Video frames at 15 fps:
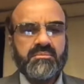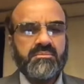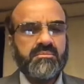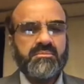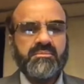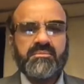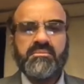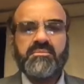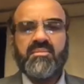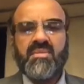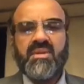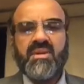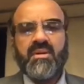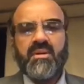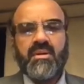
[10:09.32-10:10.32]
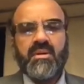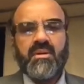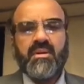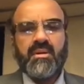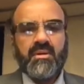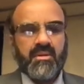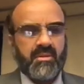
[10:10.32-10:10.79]

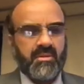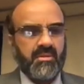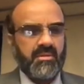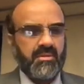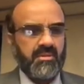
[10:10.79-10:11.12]
No one is speaking in this clip.